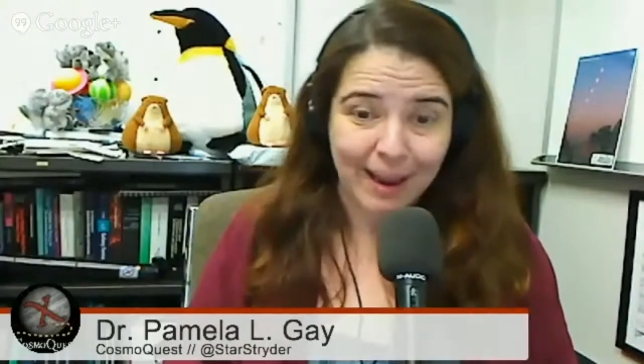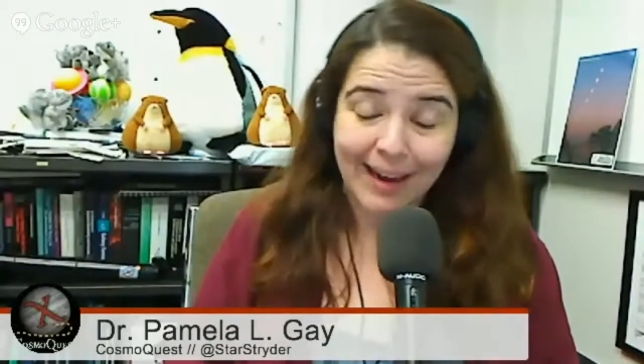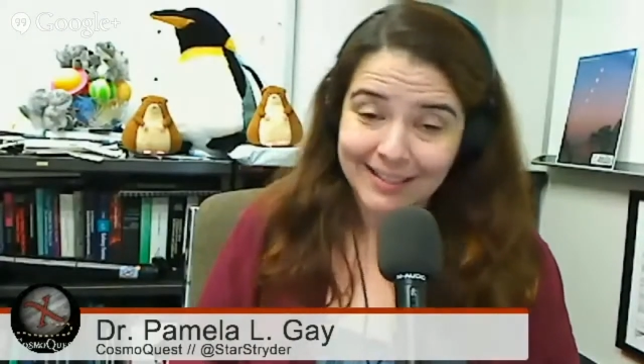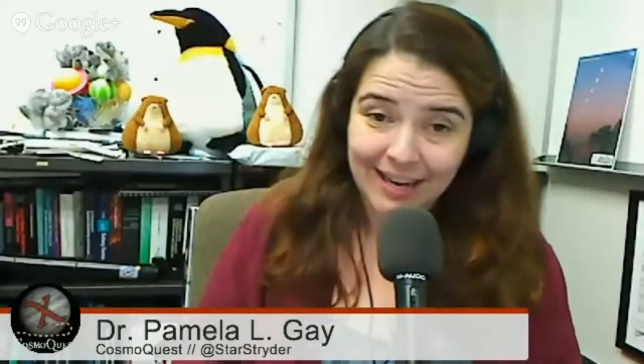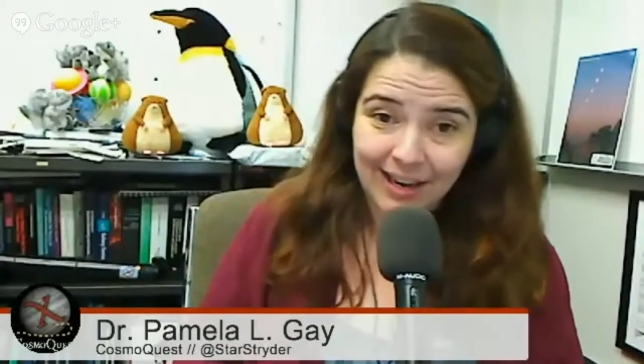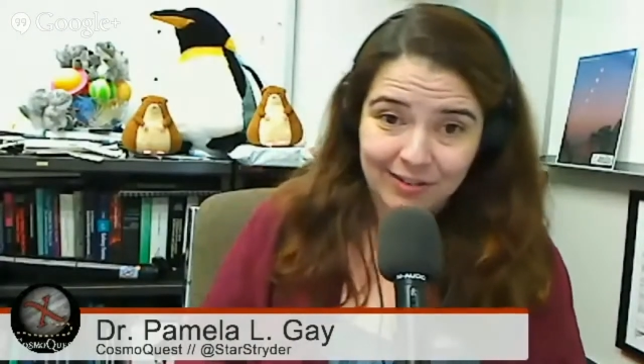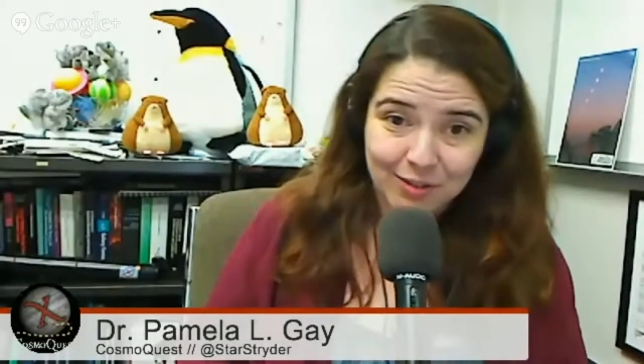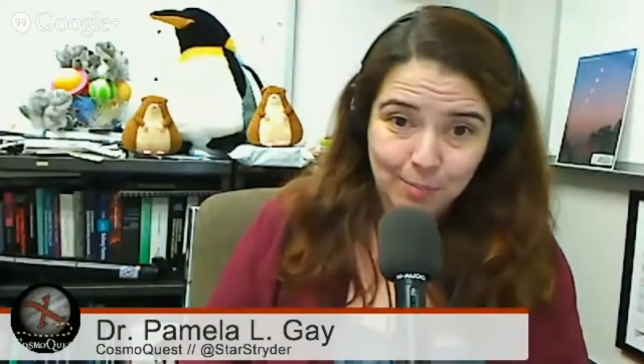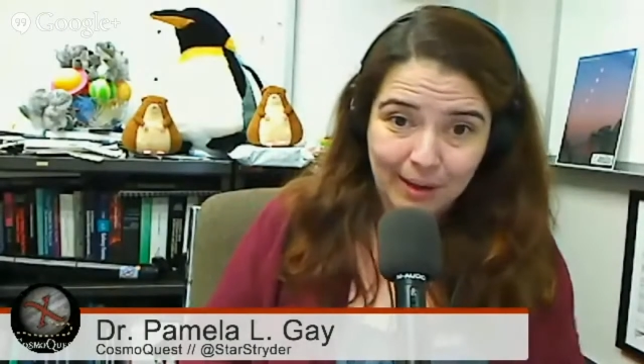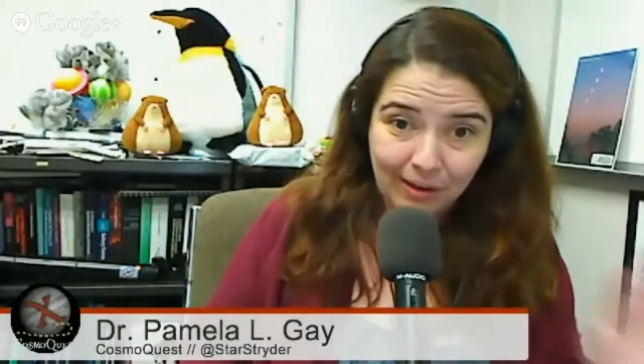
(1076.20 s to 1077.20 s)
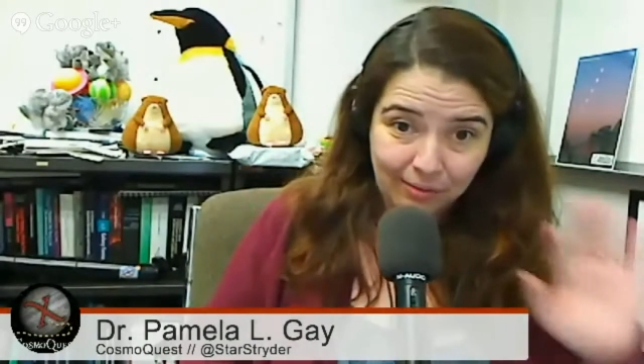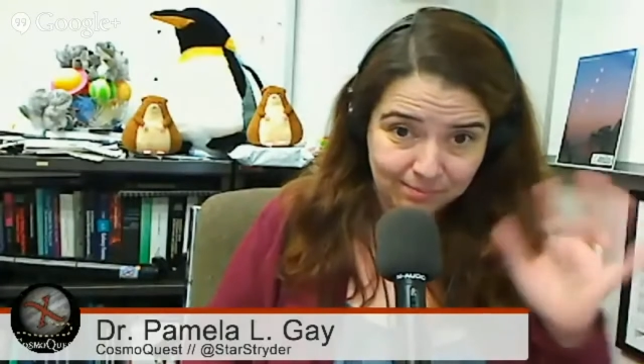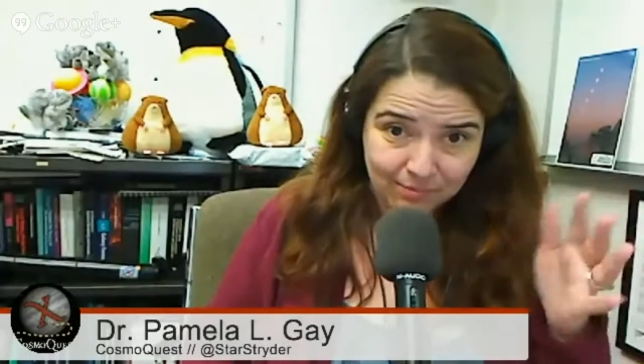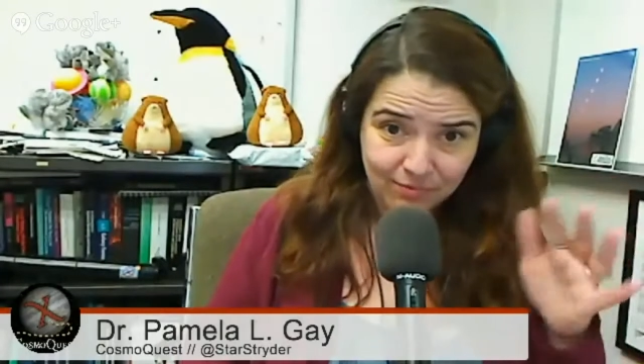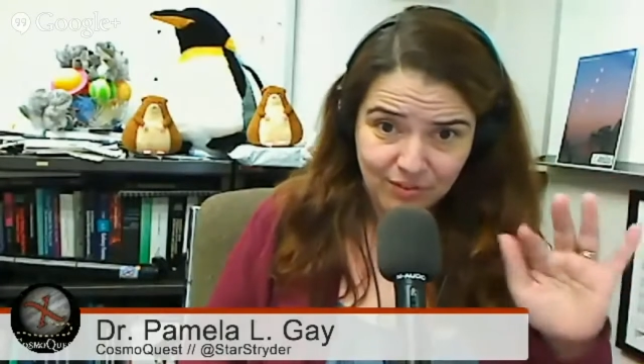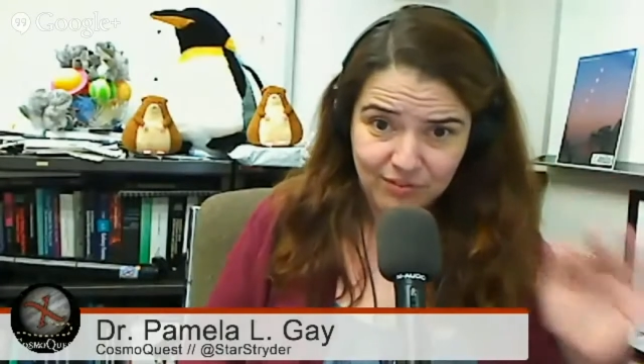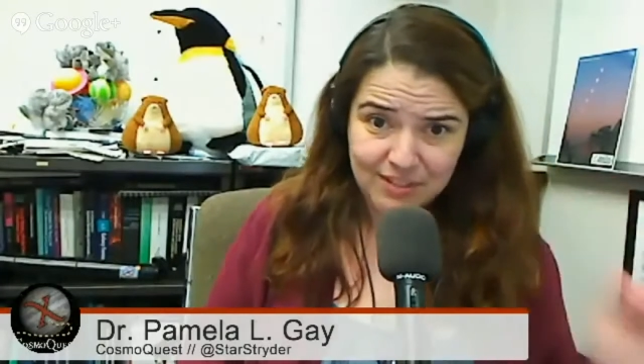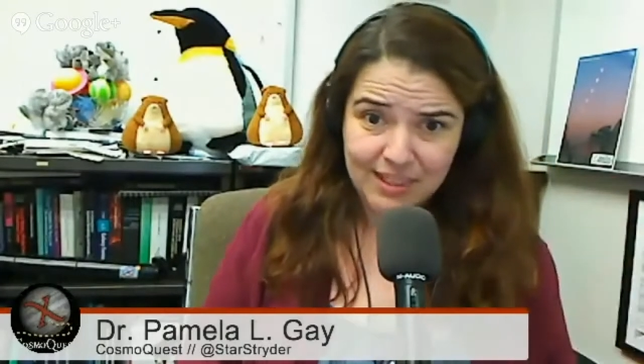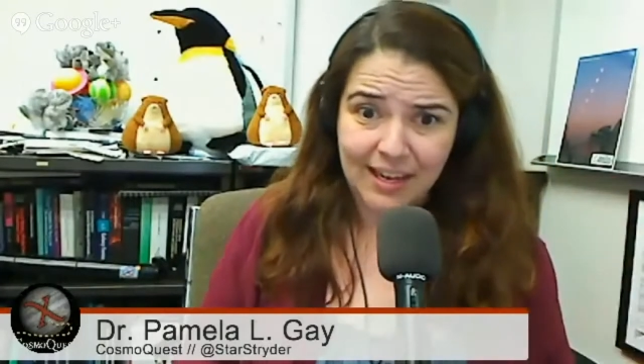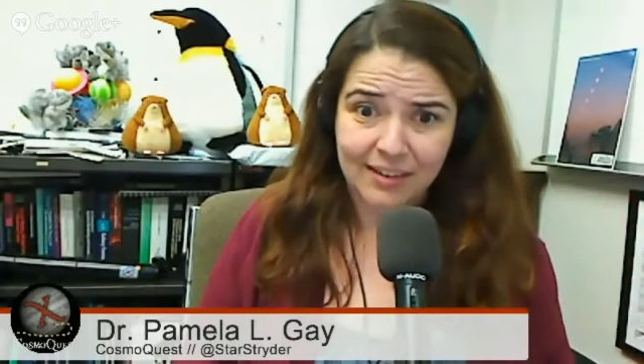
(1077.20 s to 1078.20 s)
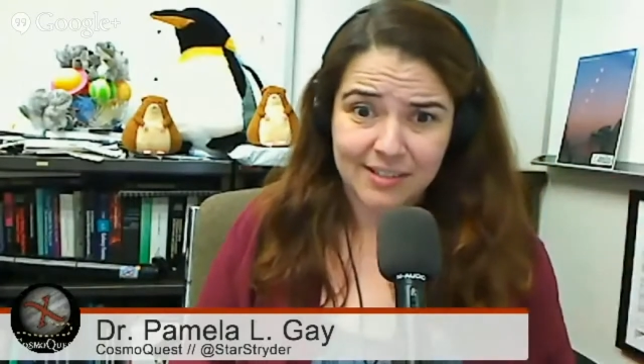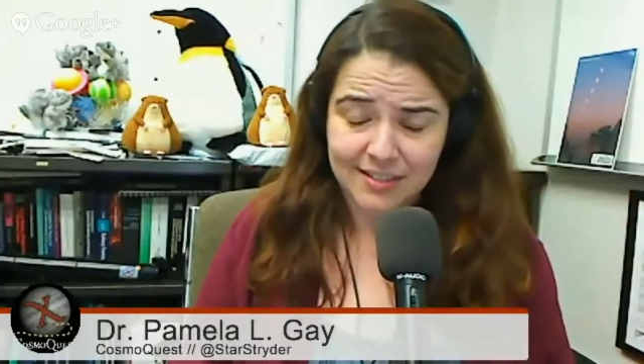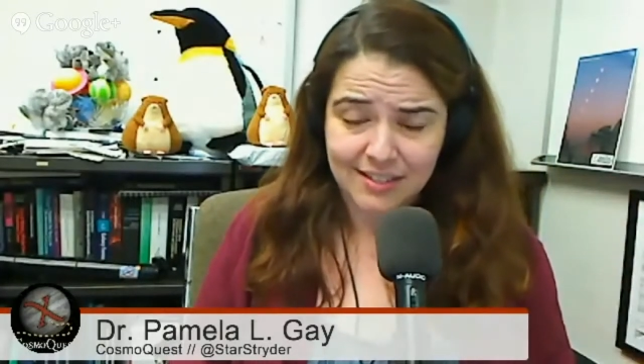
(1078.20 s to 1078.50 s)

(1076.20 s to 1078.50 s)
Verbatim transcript: yeah. back down to about 50,000,